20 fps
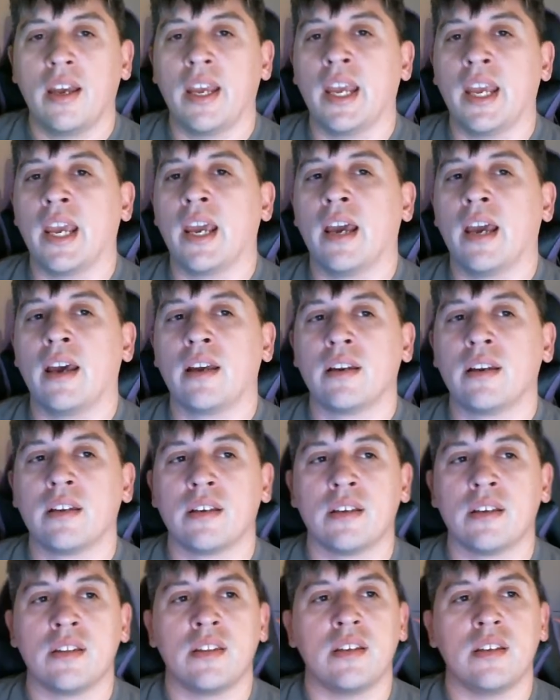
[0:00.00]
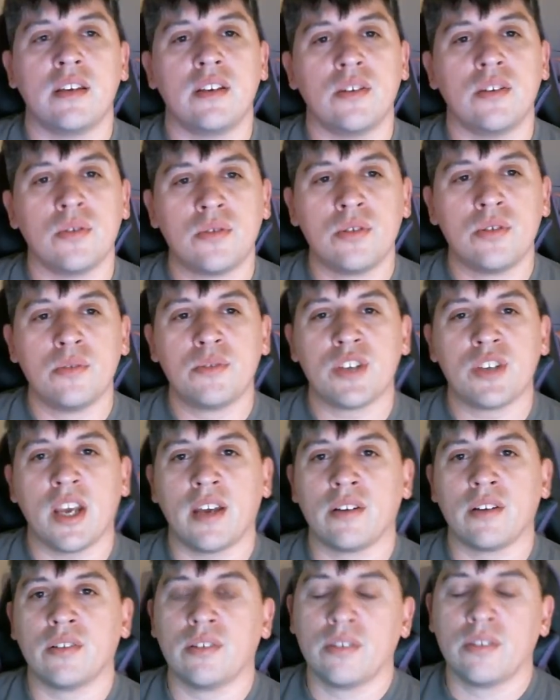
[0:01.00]
and the YouTube
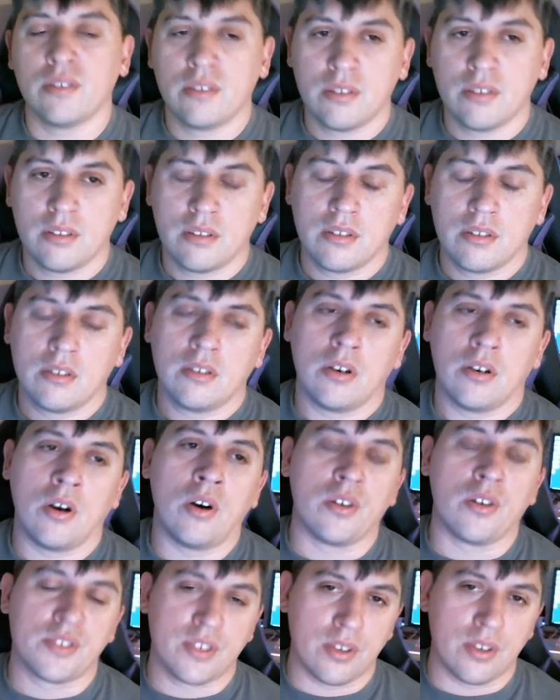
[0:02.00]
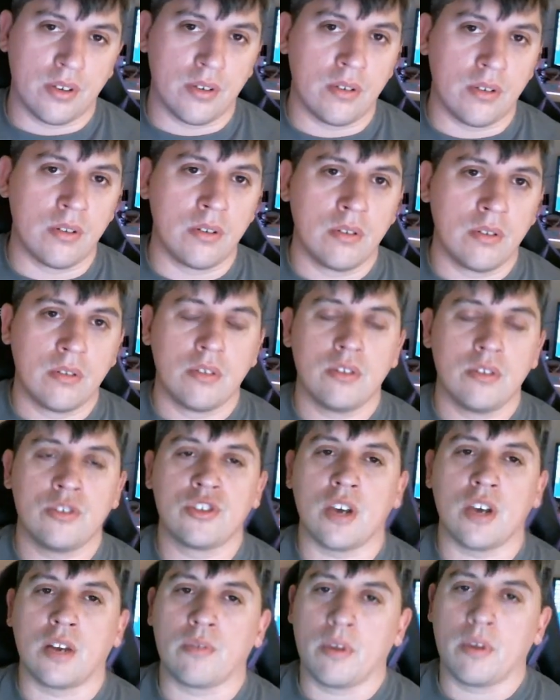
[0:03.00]
channel also
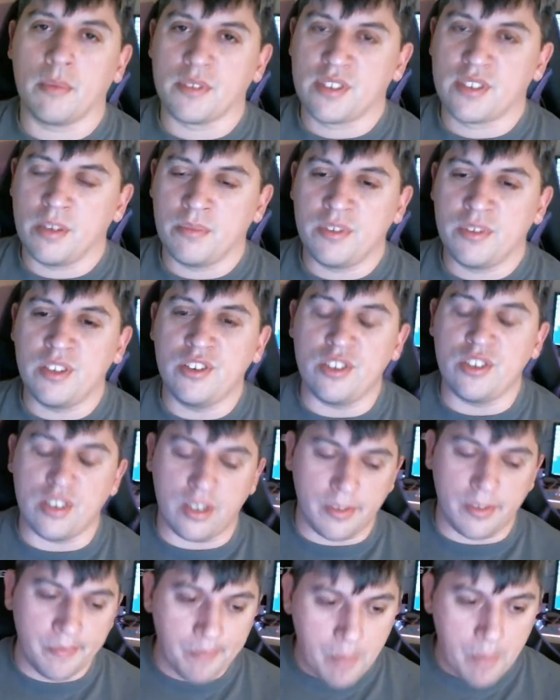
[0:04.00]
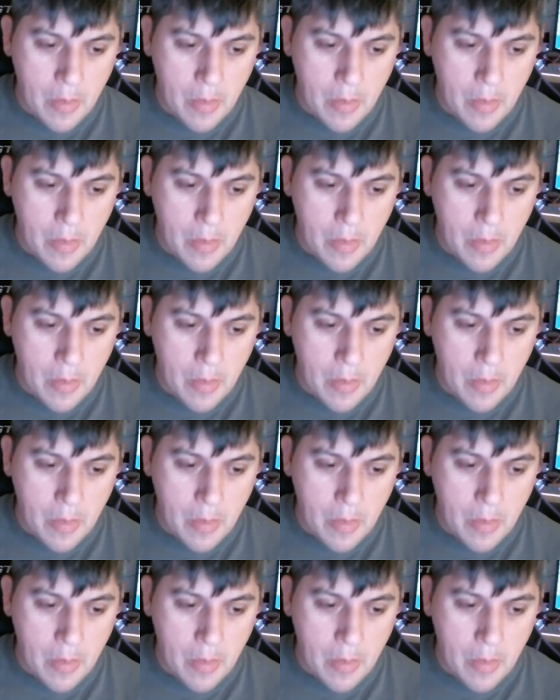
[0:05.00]
John Ramos MTG.